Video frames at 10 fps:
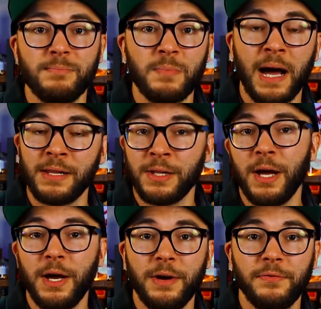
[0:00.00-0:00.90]
I
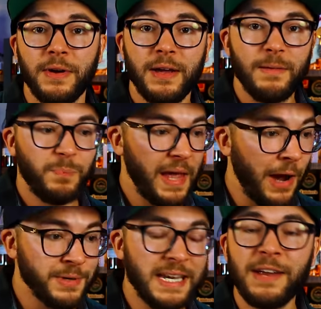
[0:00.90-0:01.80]
love
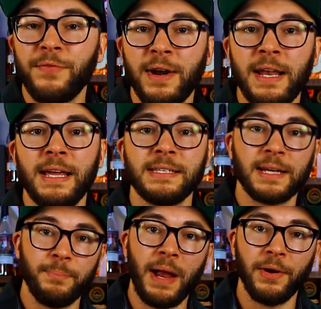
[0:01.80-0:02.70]
how different it is
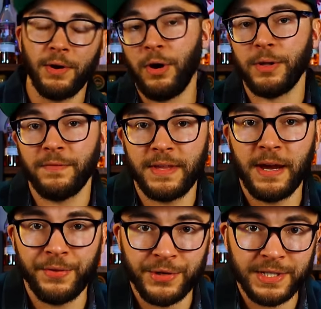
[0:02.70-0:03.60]
compared to all of the
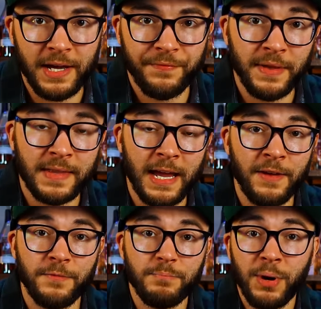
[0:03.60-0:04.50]
other stuff that
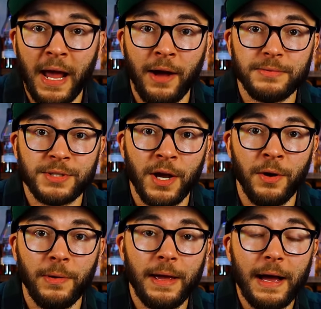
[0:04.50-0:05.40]
they've put out.
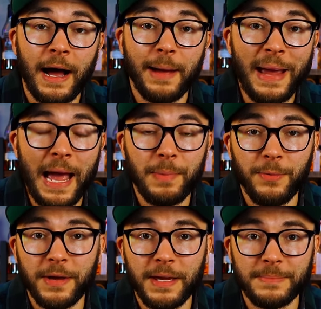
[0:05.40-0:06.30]
So I'm happy
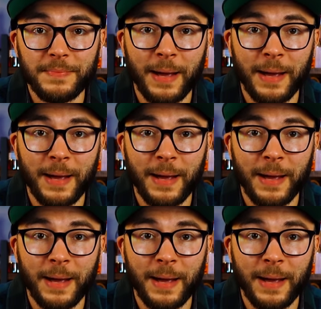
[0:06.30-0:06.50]
with it.